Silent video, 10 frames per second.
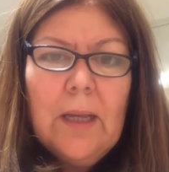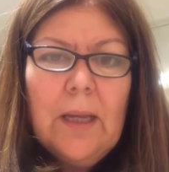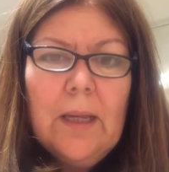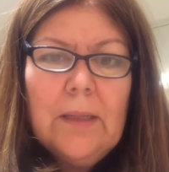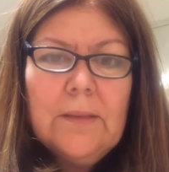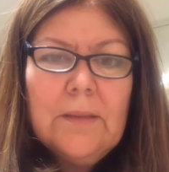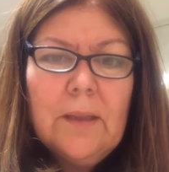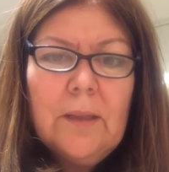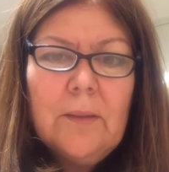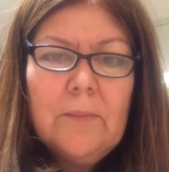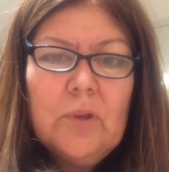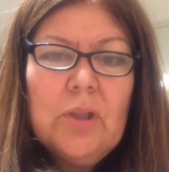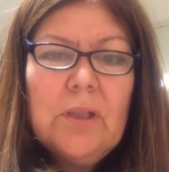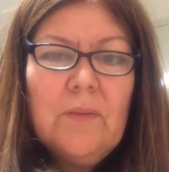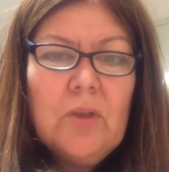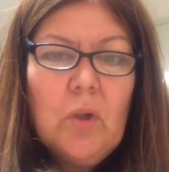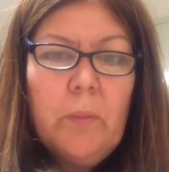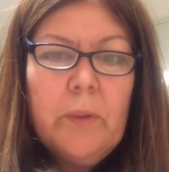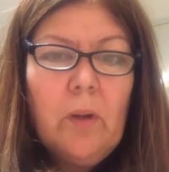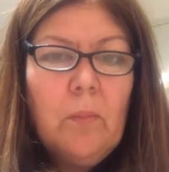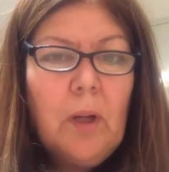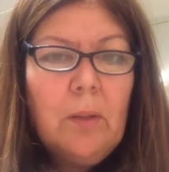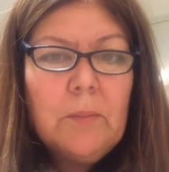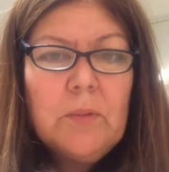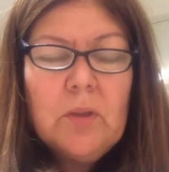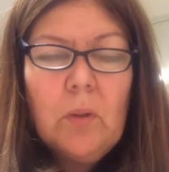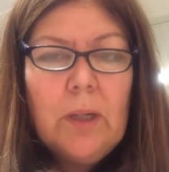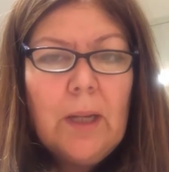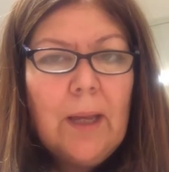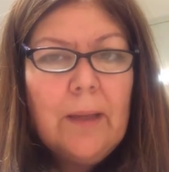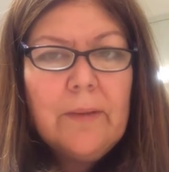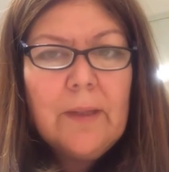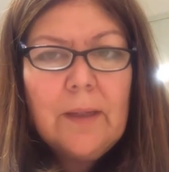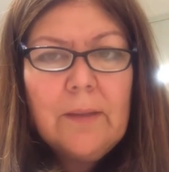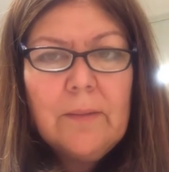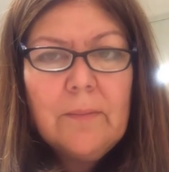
And she even told me, oh, Mom, I'm so glad that